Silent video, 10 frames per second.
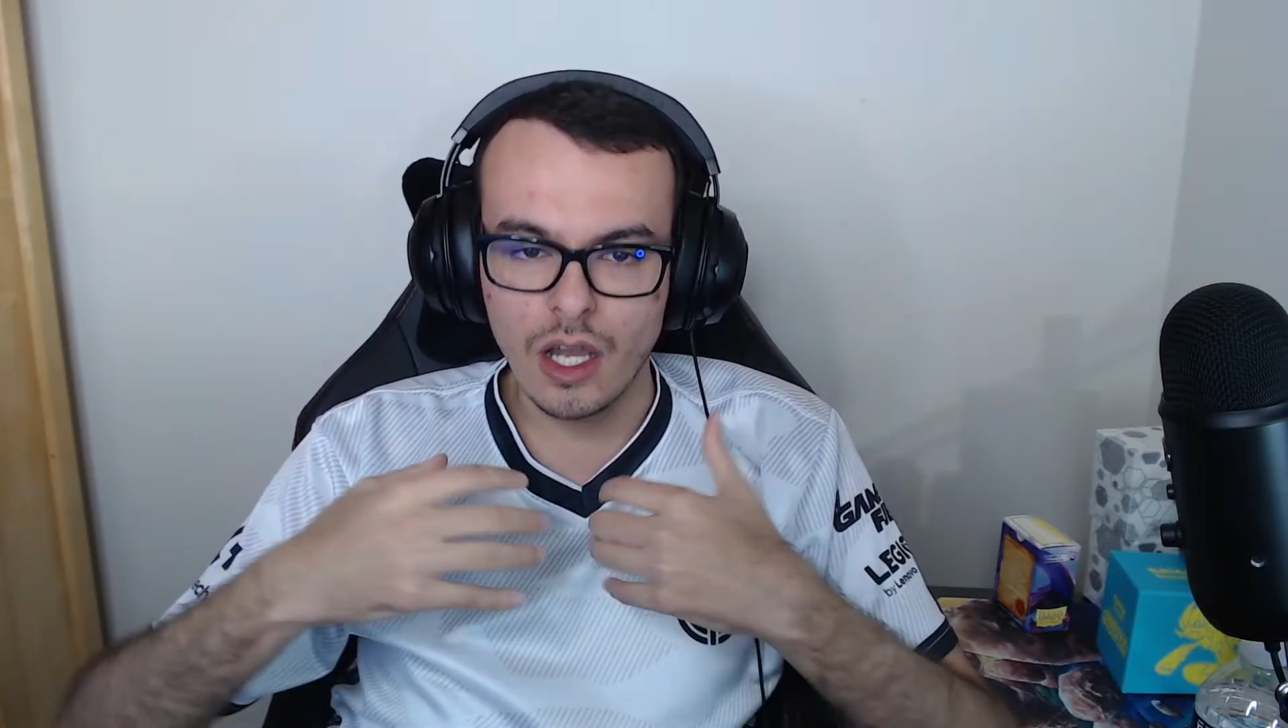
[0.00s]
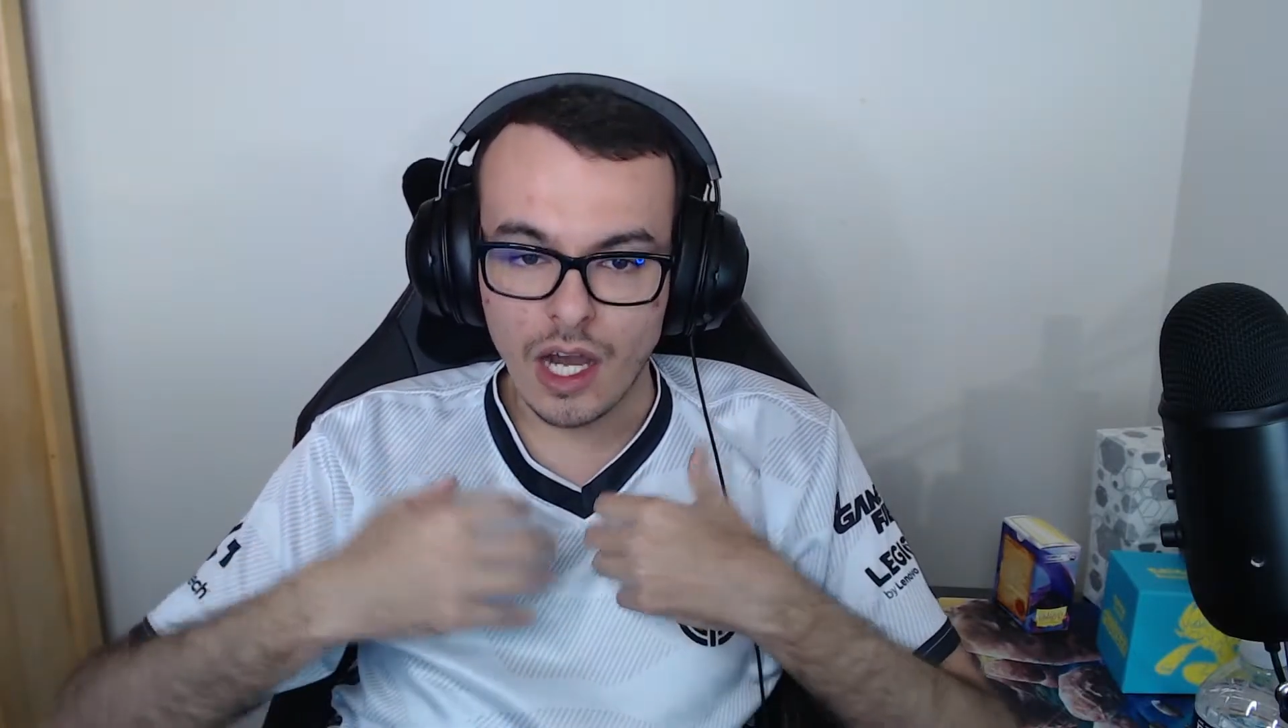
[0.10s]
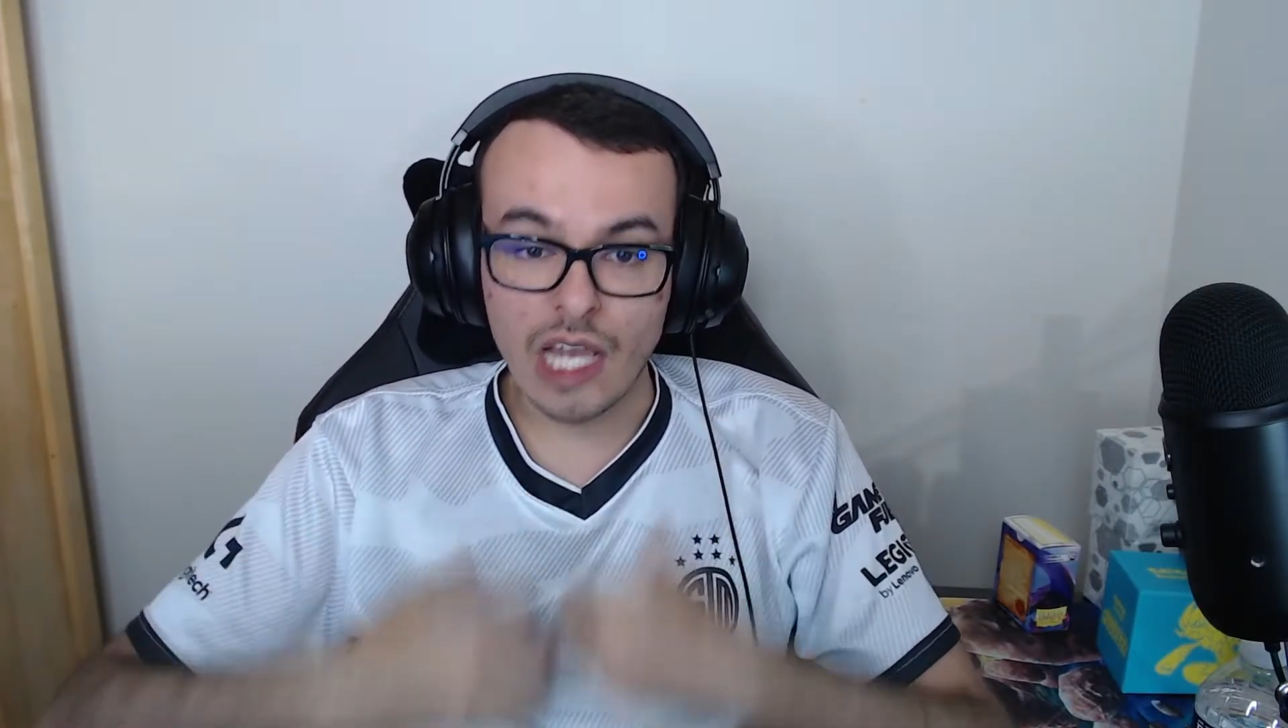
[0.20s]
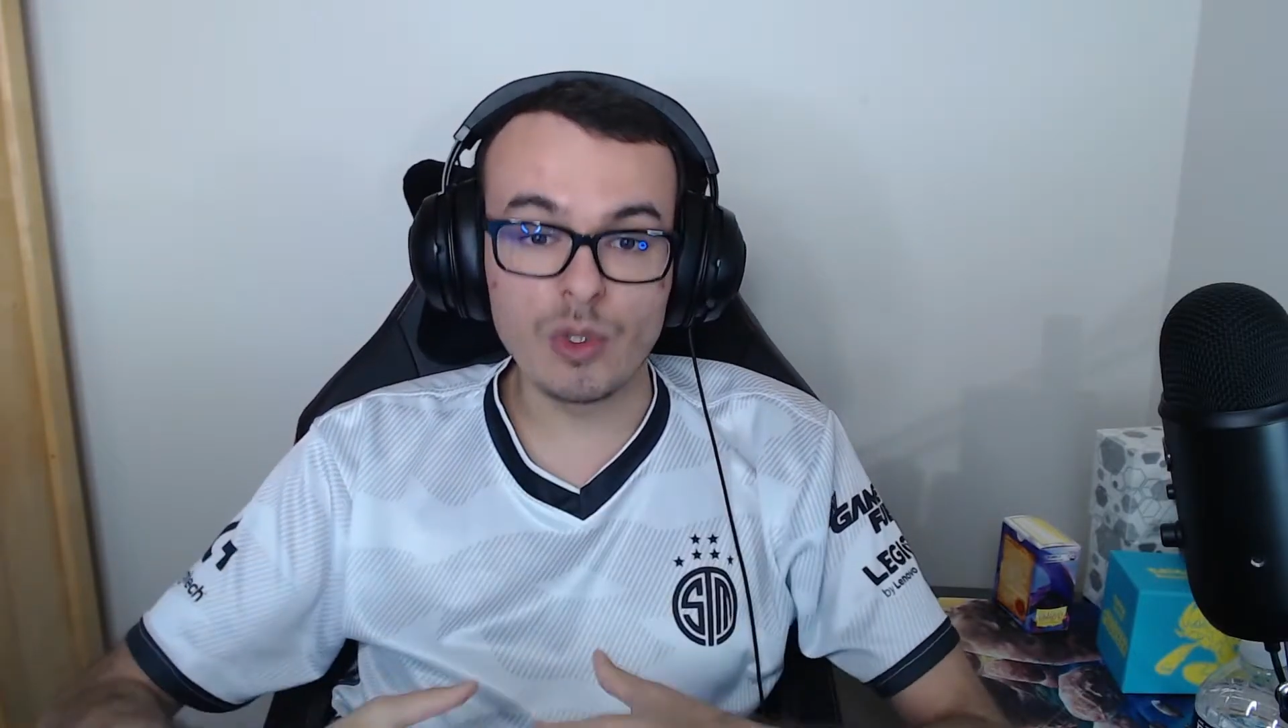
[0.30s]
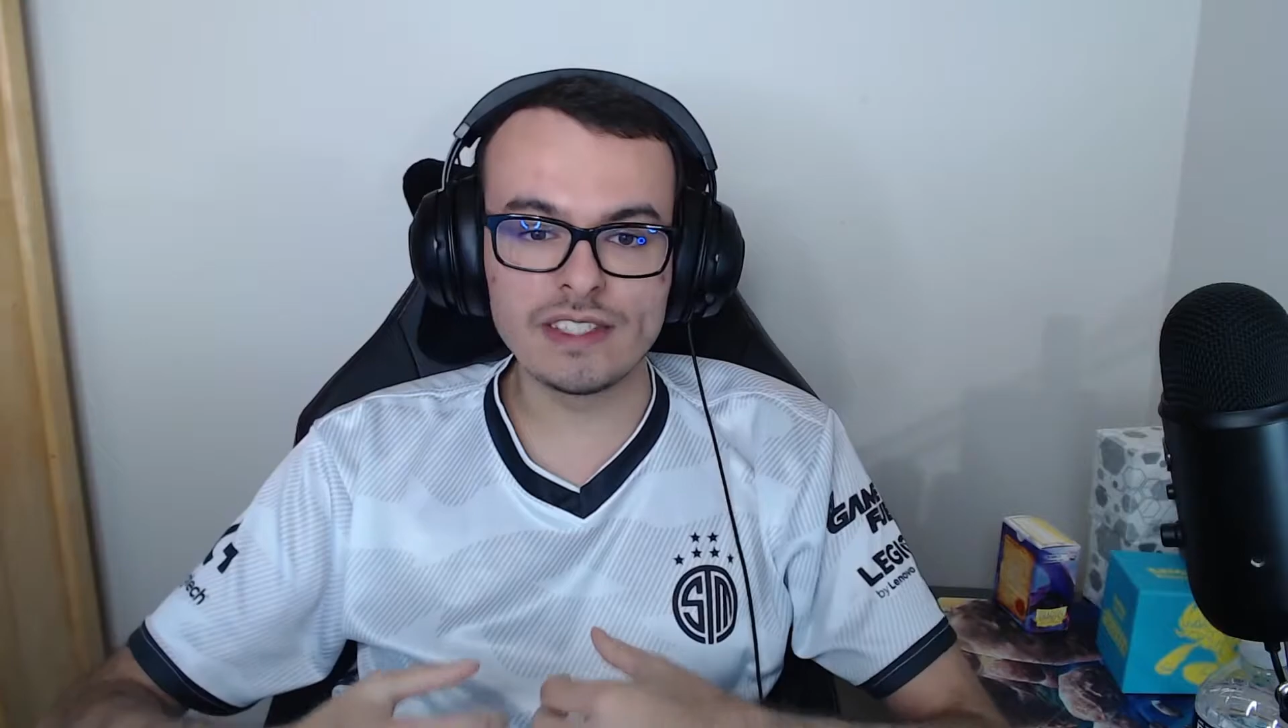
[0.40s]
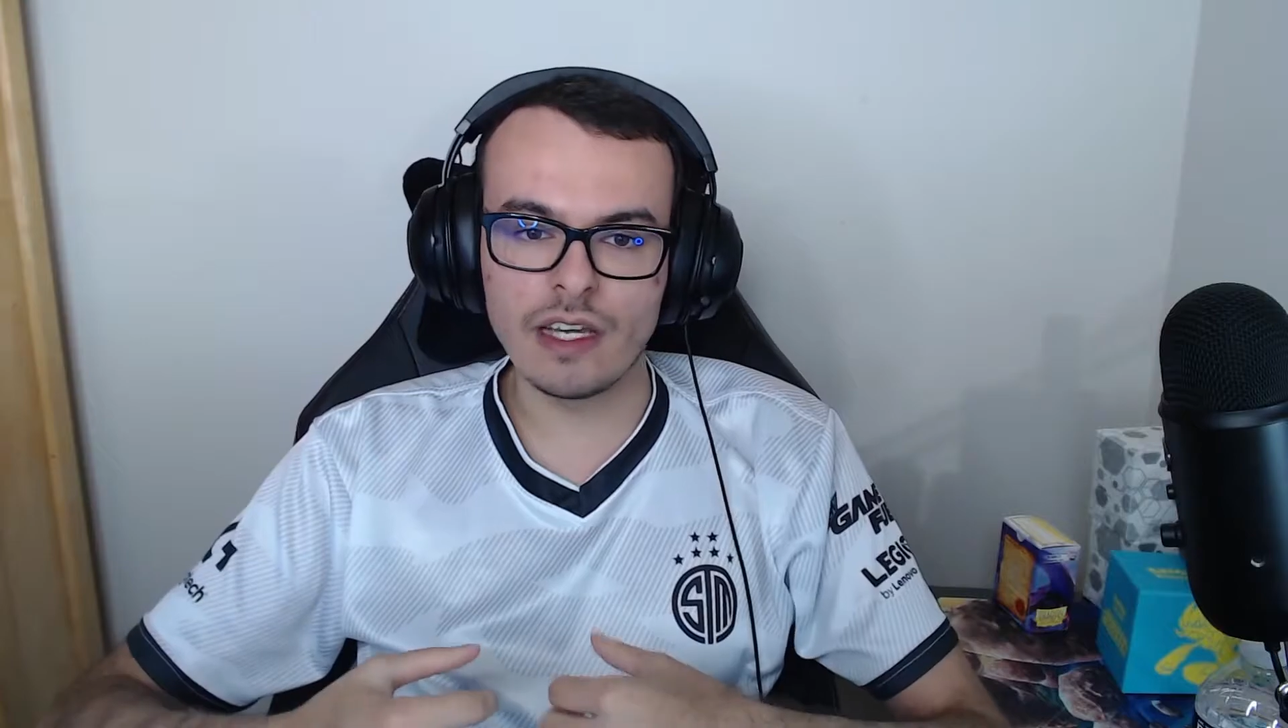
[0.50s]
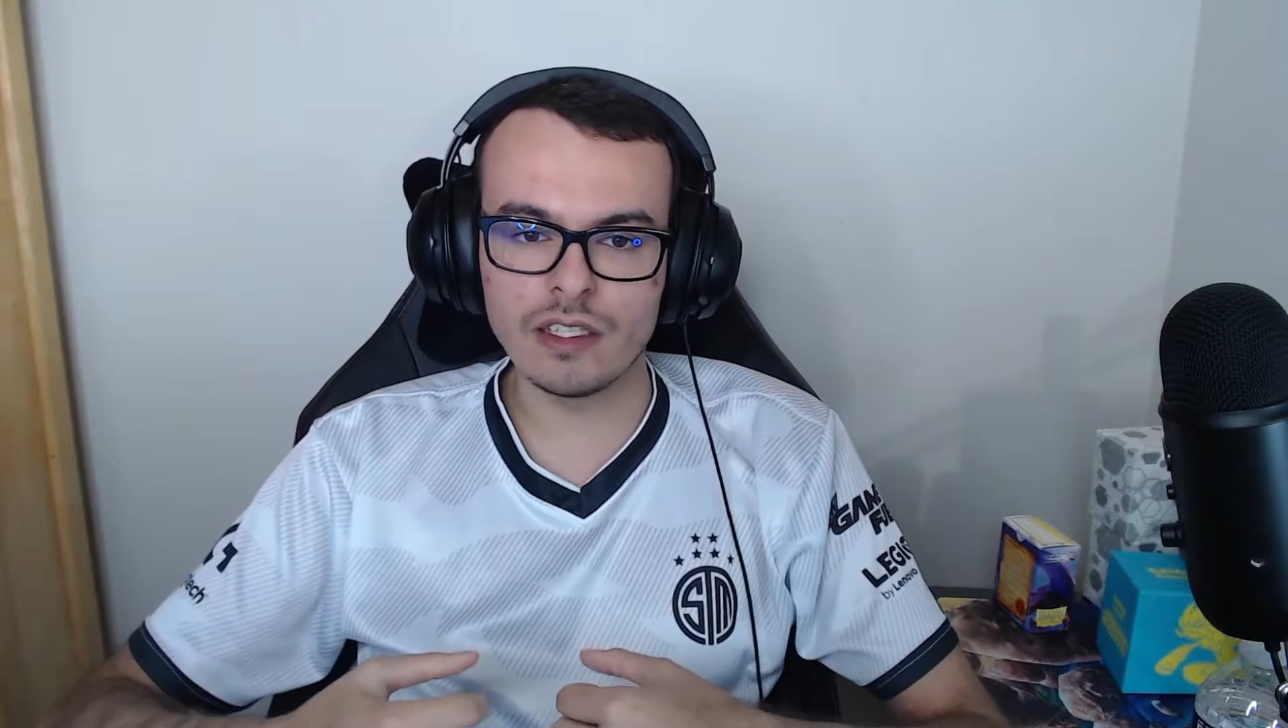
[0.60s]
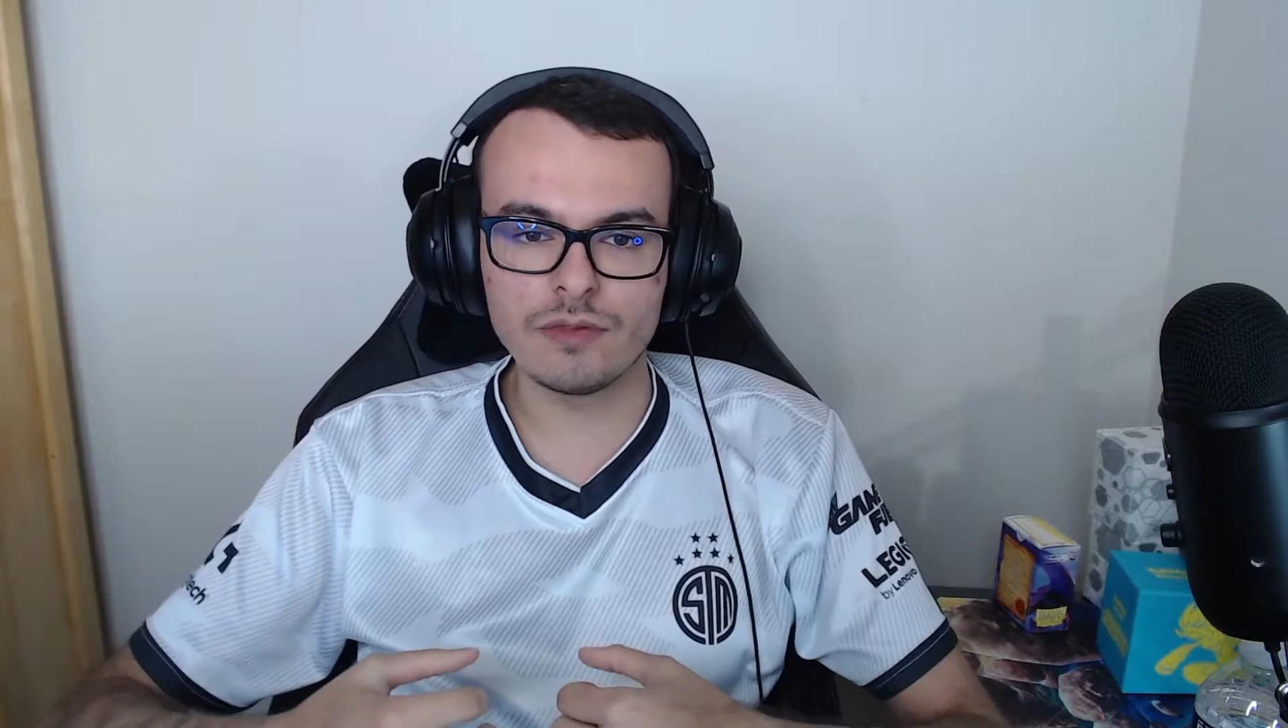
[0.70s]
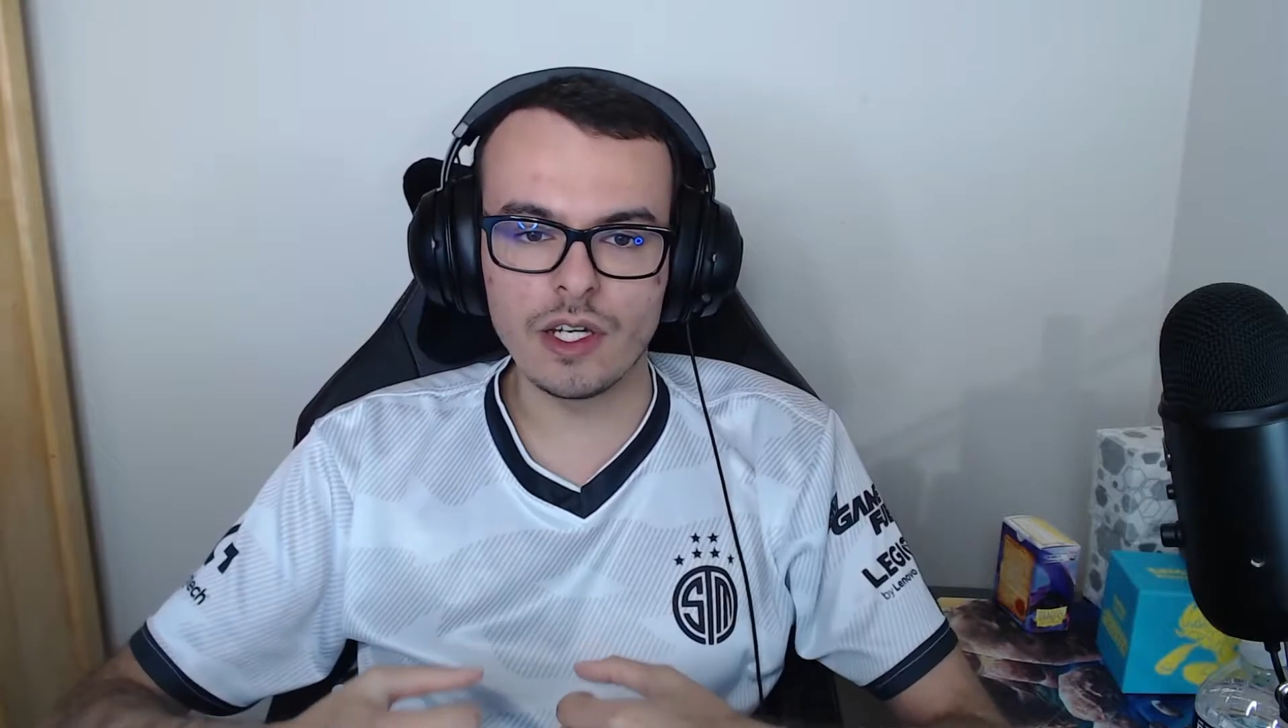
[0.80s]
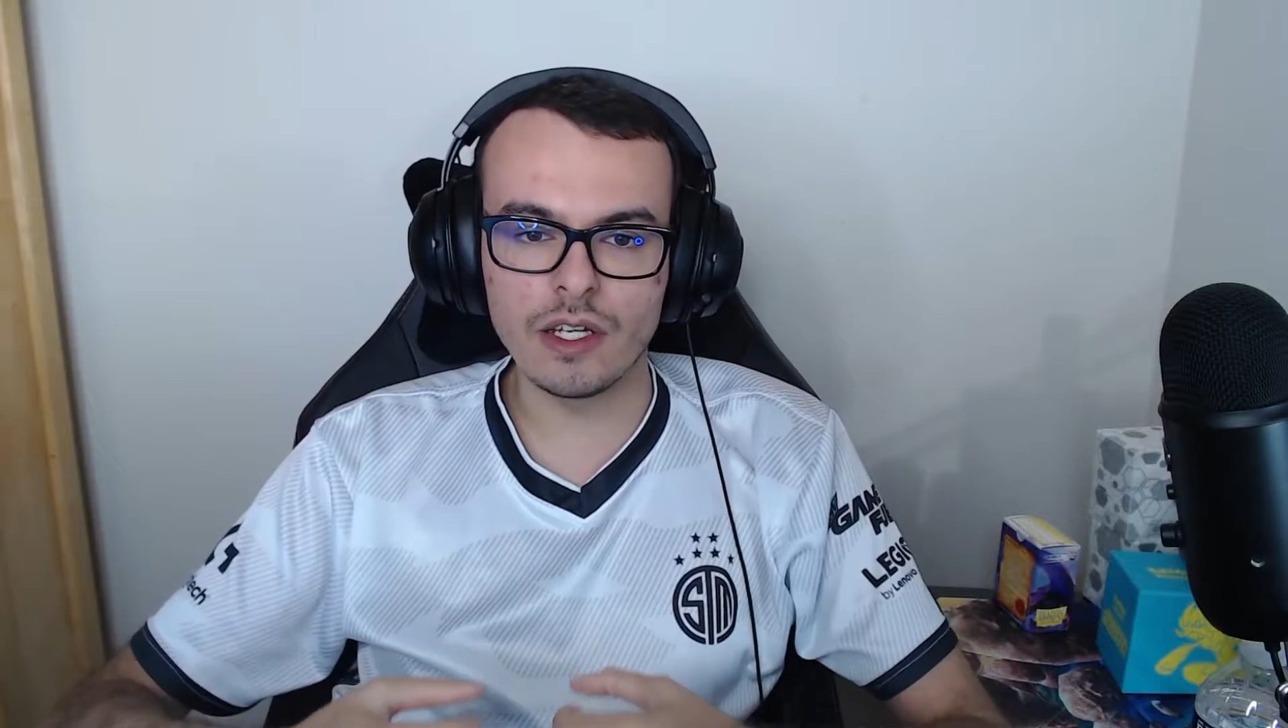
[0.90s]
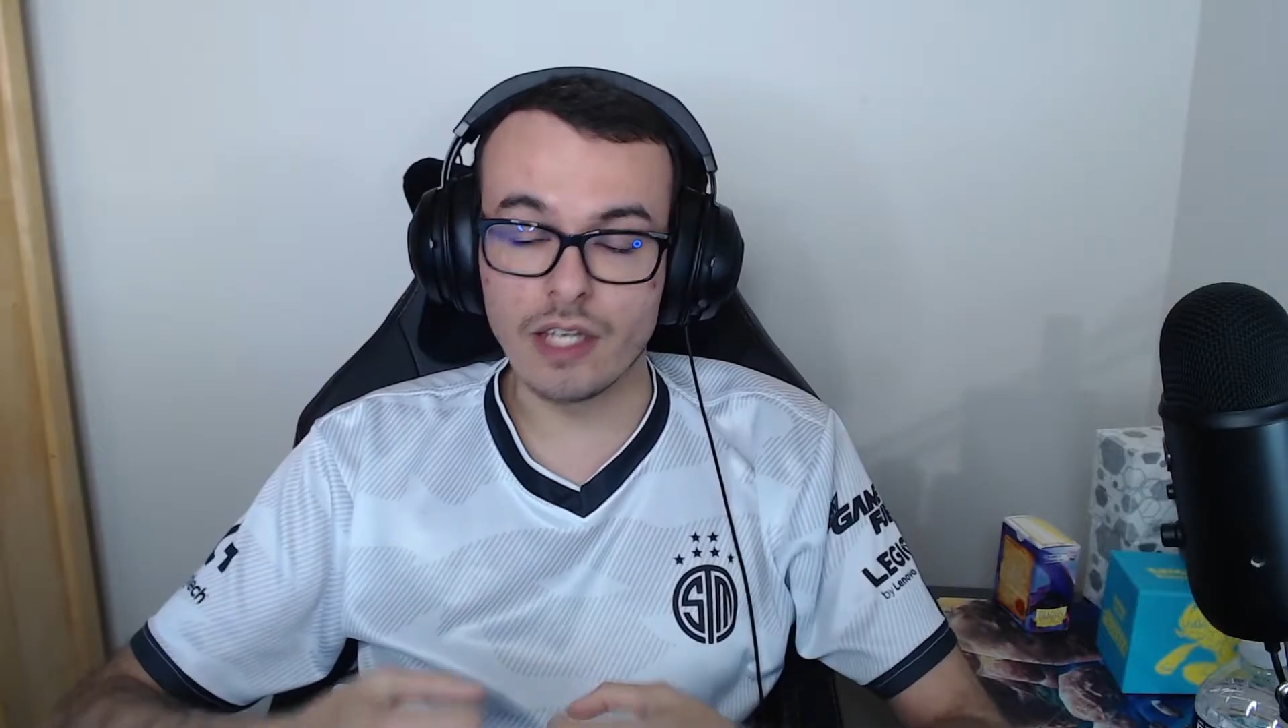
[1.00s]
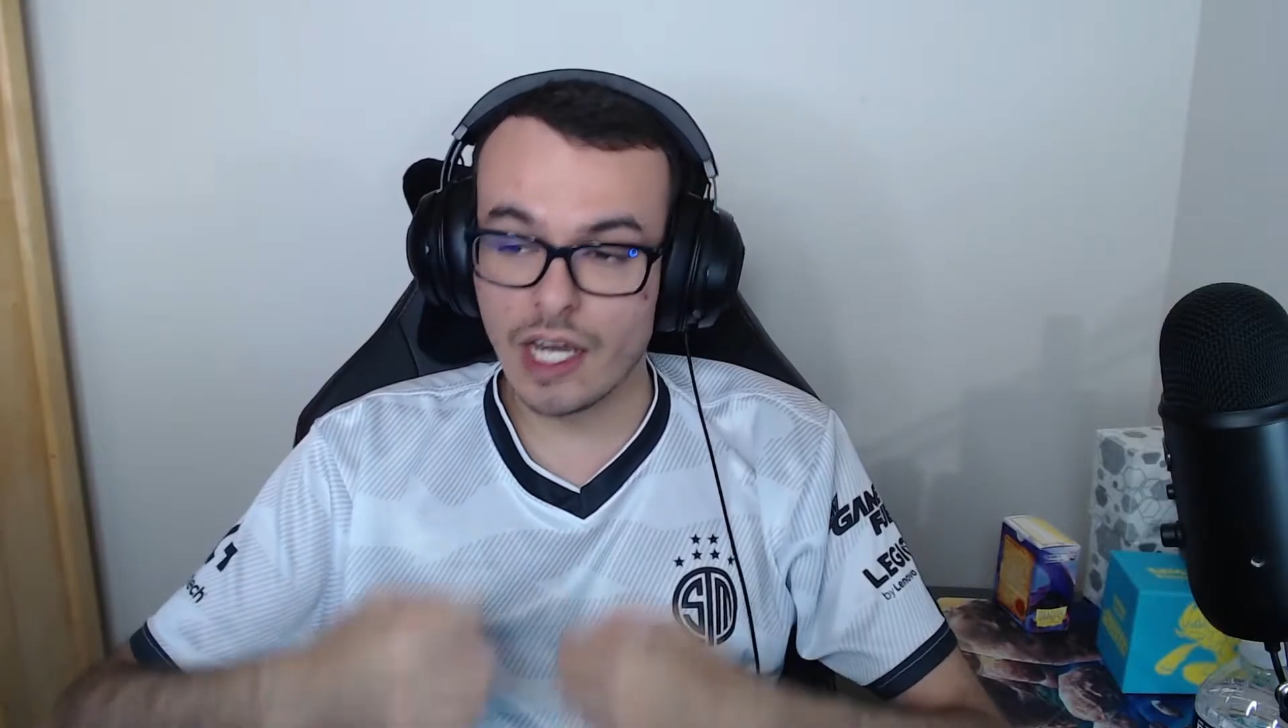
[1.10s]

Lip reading: I was satisfied.